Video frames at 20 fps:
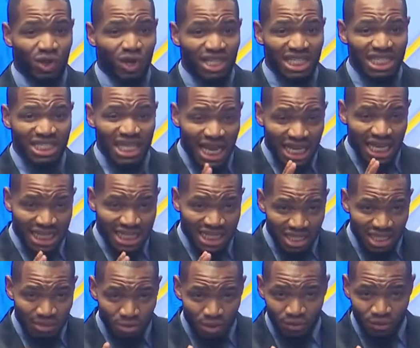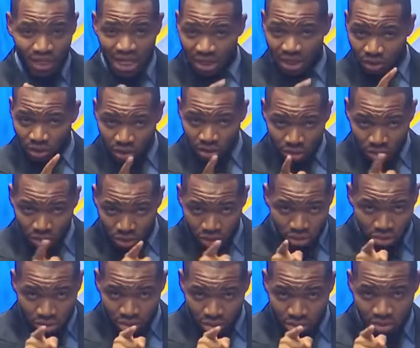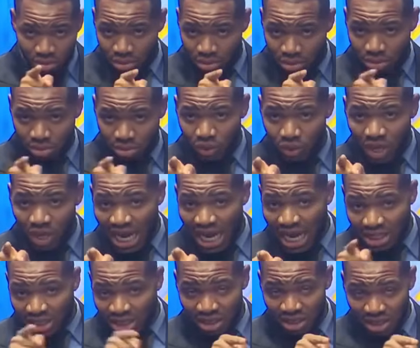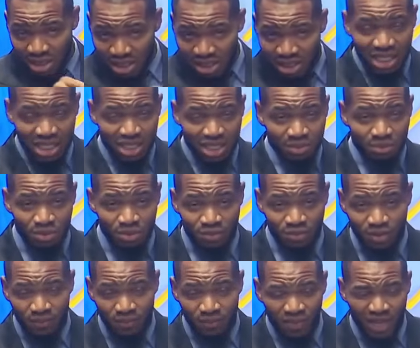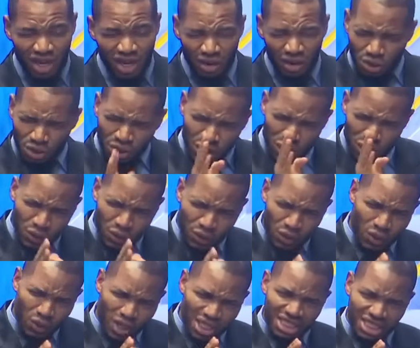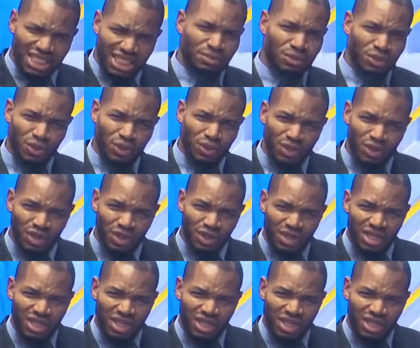God is acting a movie, and you, you are acting inside the movie. I want to just show you one scripture,